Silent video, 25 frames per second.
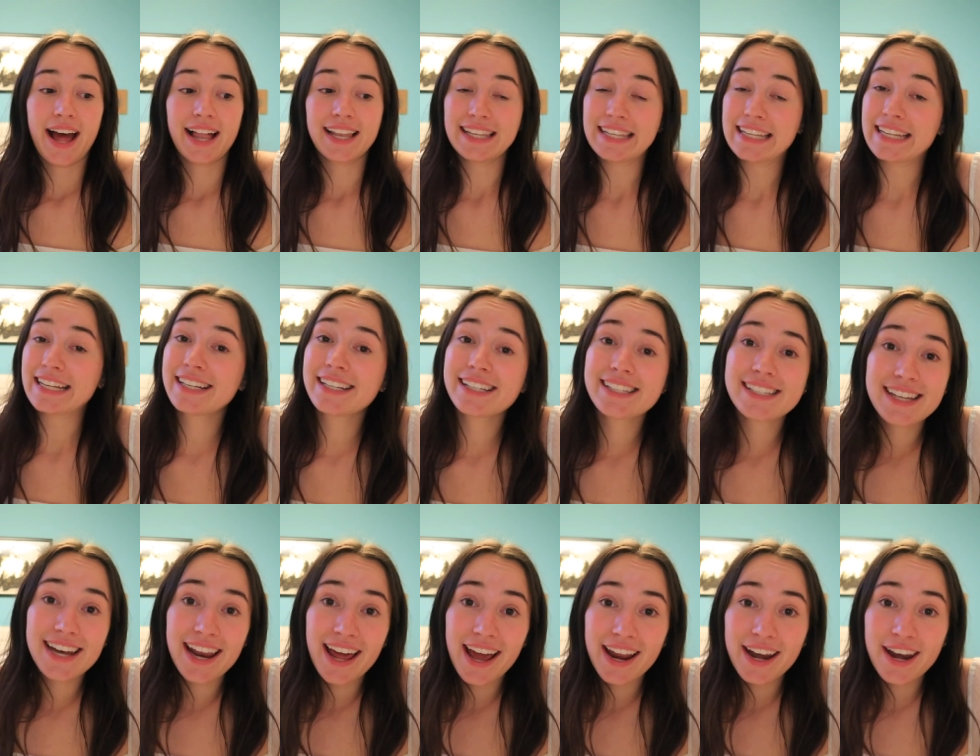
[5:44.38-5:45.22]
Little
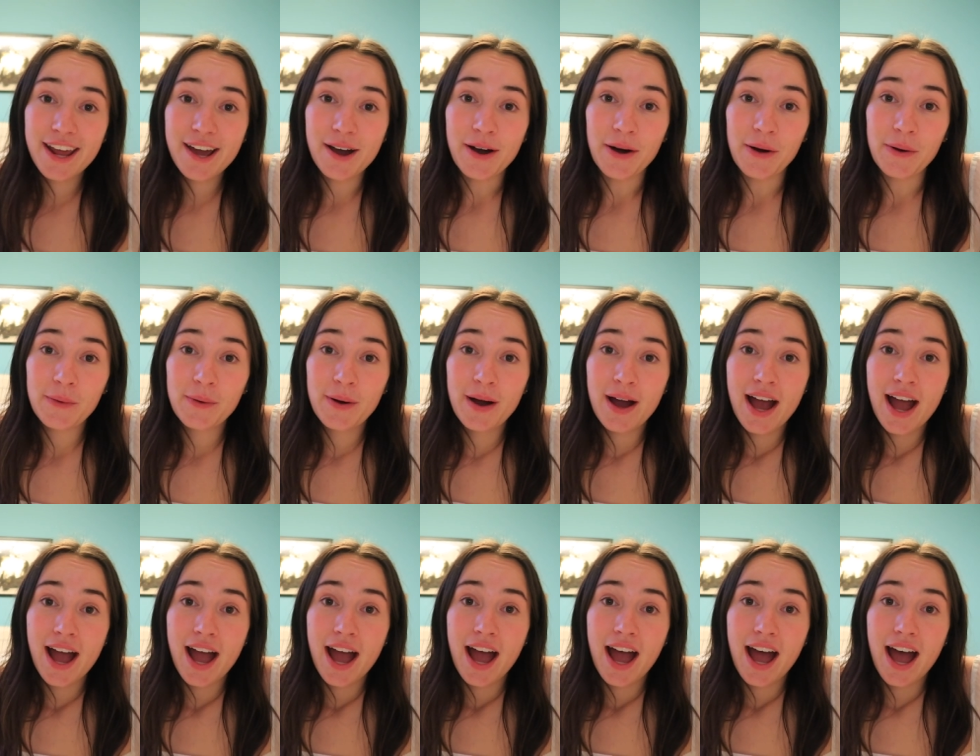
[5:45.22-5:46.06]
did I know
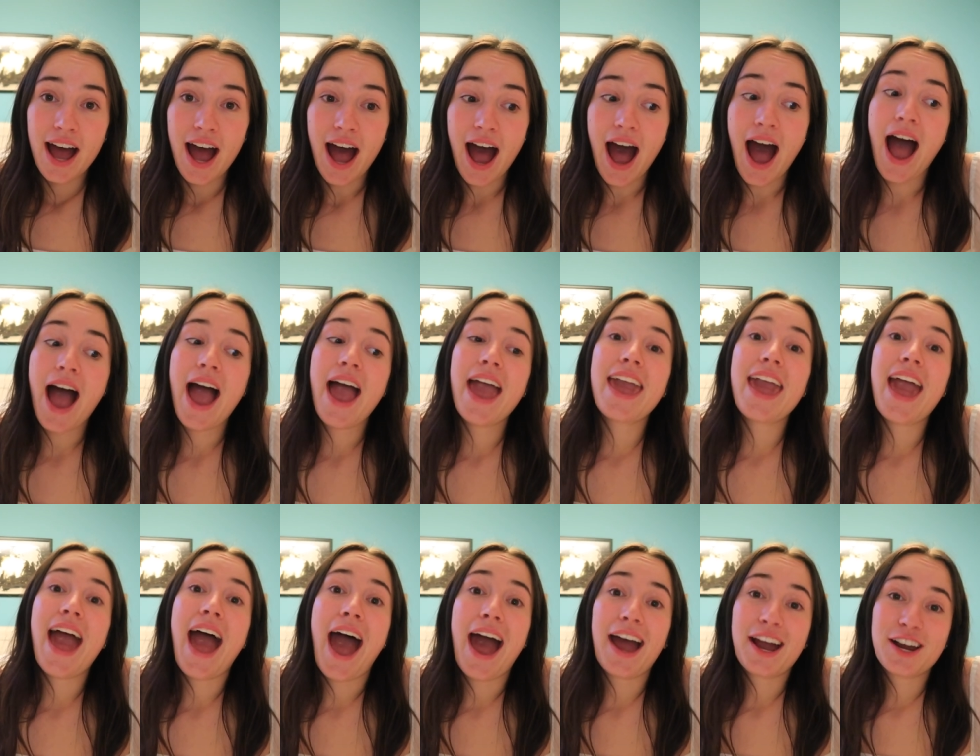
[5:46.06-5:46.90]

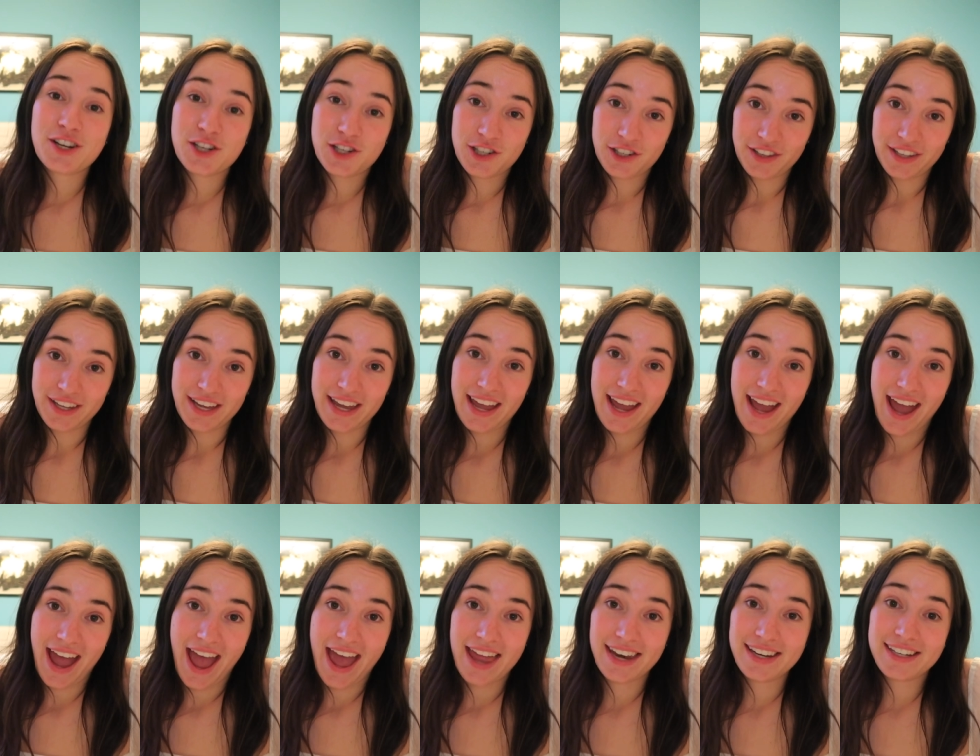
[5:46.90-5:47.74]
I
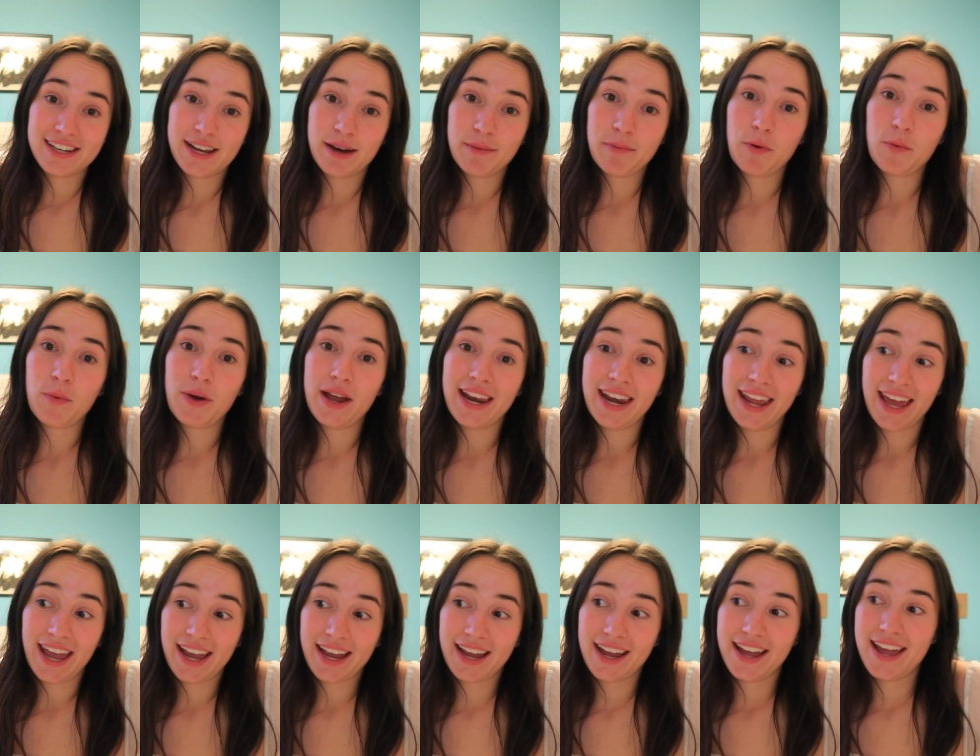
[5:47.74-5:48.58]
actually ended up
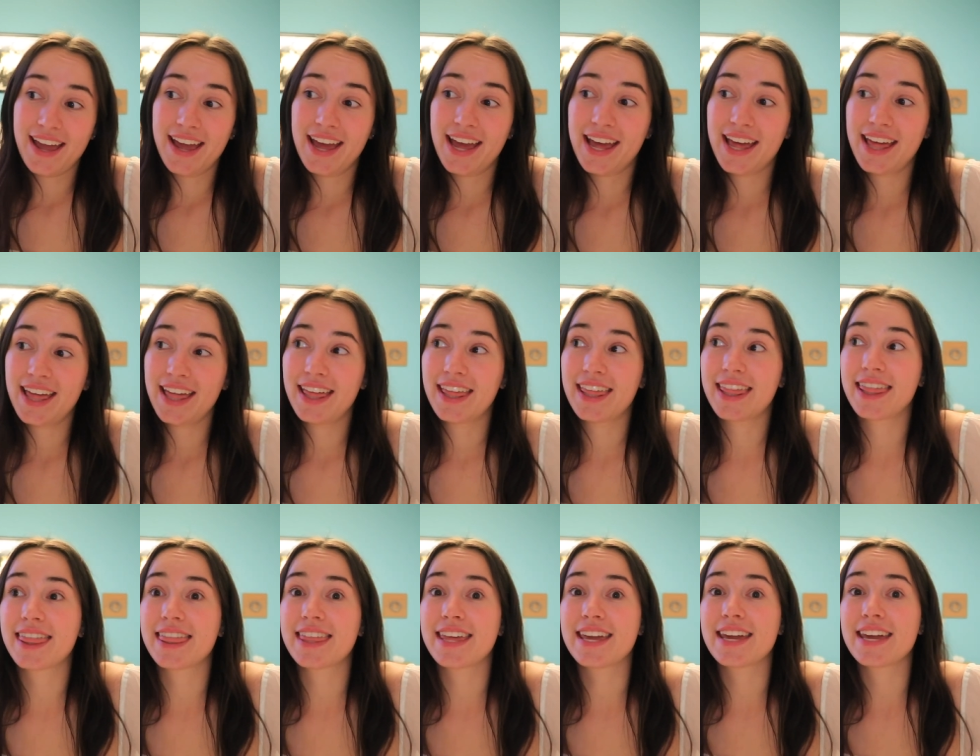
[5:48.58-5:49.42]
winning
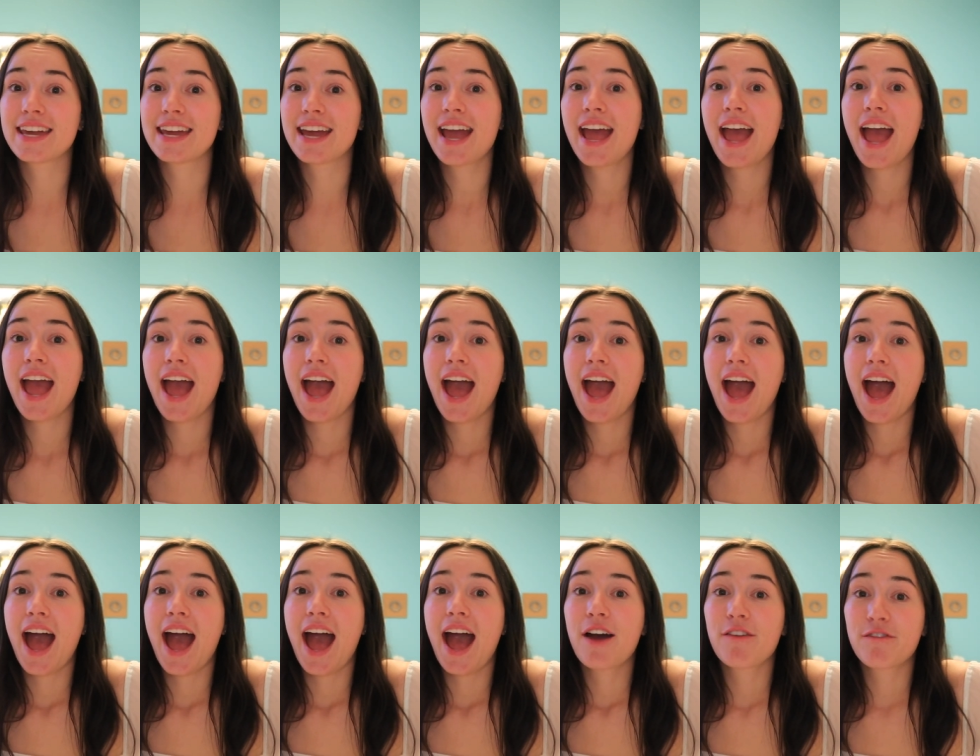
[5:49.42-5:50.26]
the
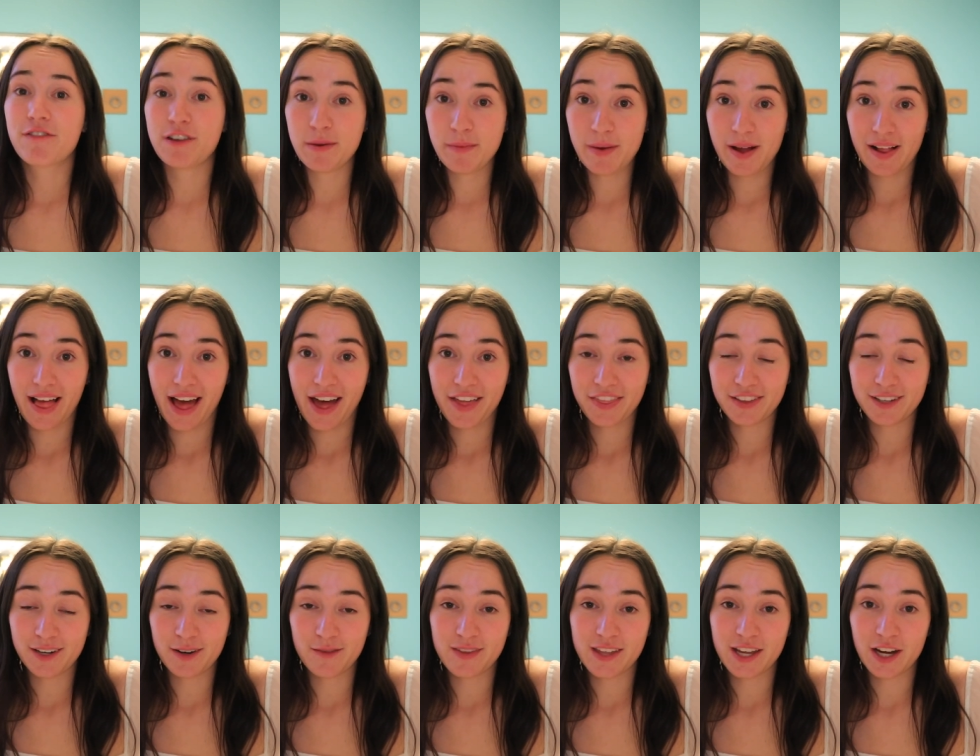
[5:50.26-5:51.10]
Female
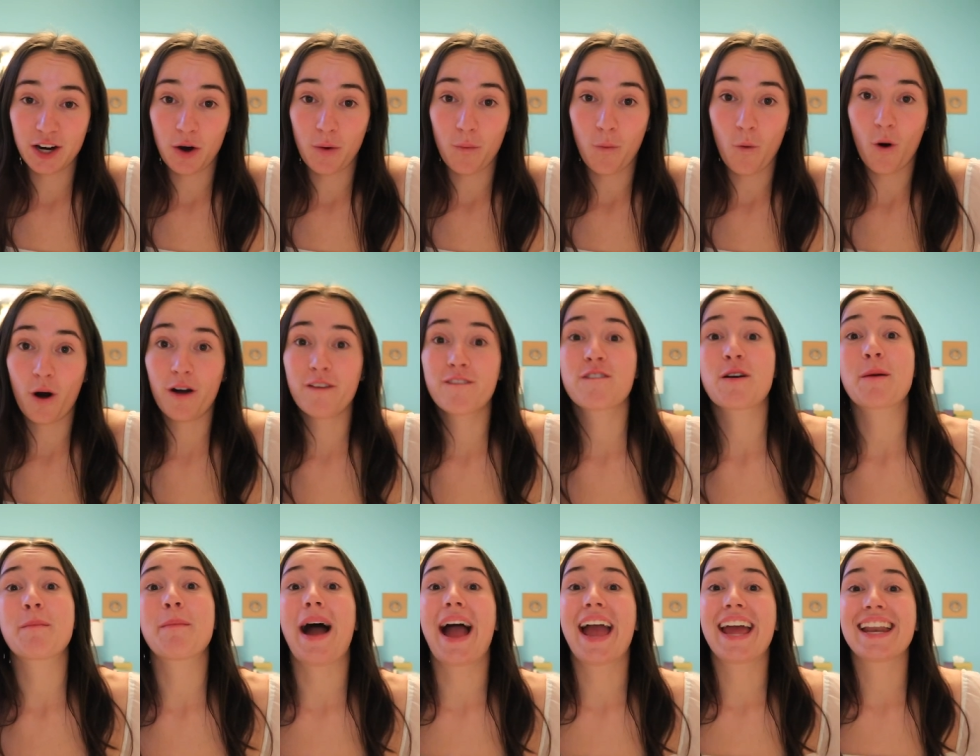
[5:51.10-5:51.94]
Athlete of the Year award
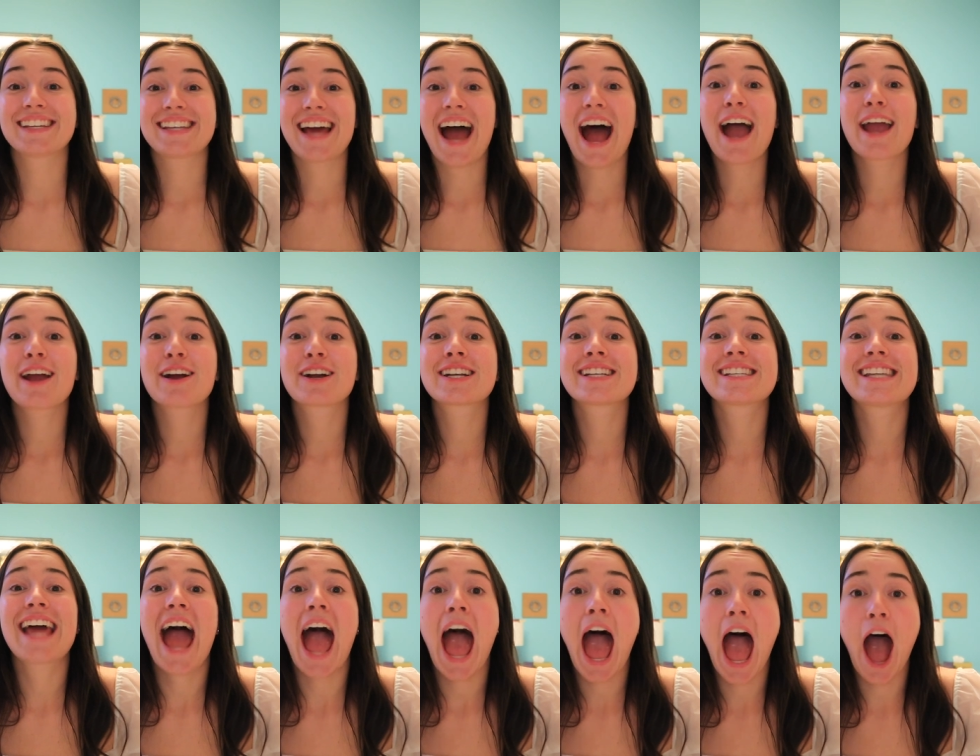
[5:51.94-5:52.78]
for my entire
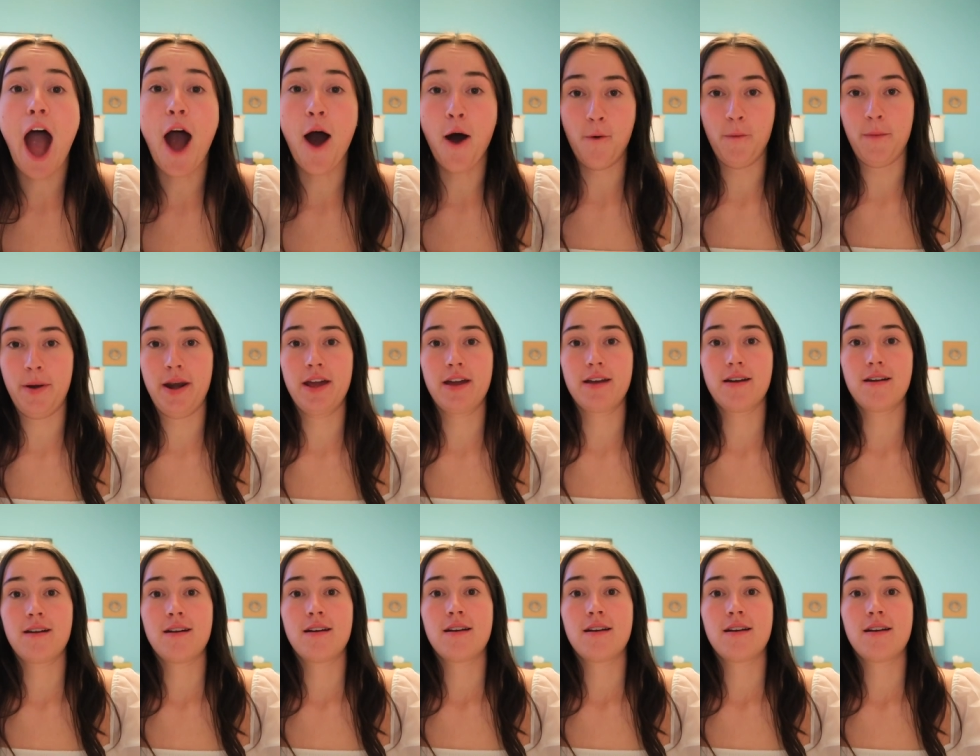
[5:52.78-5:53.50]
town.